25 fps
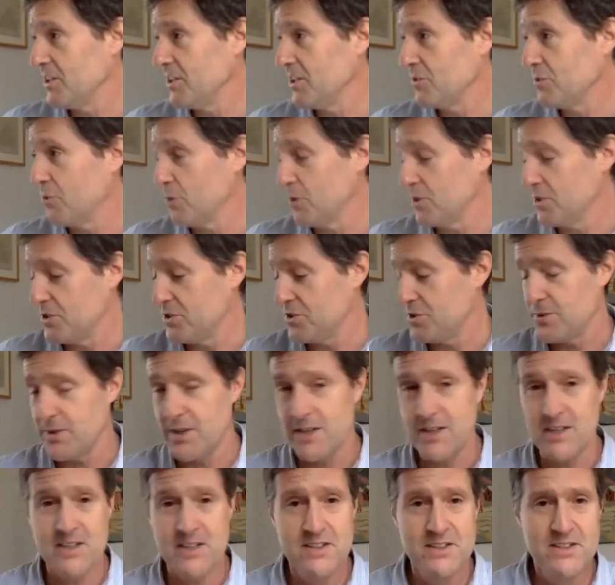forward to
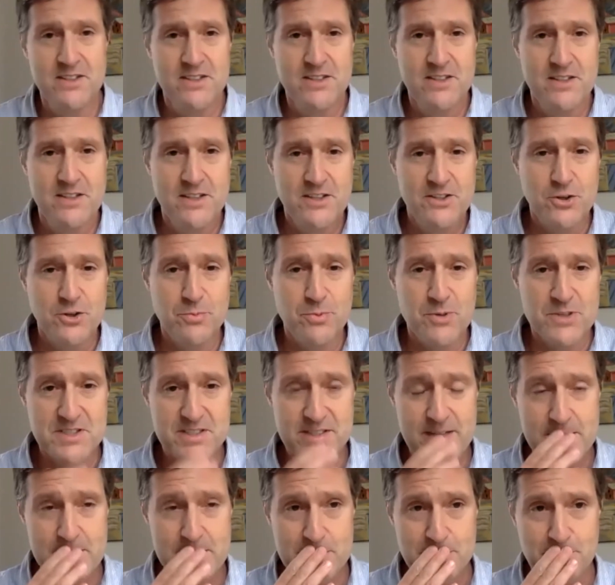your
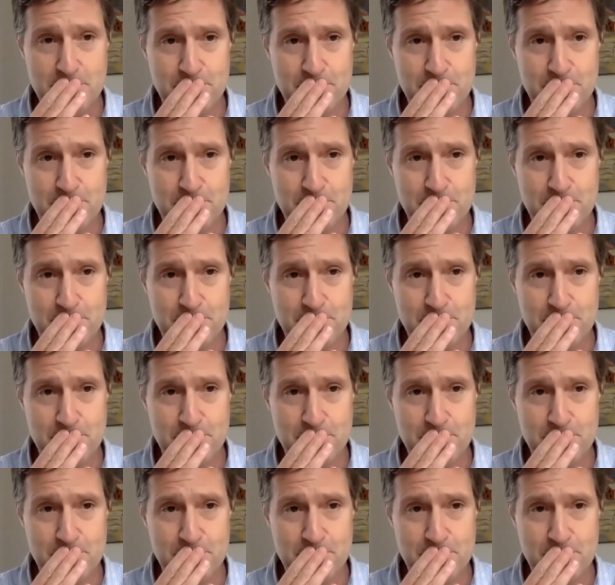presentation.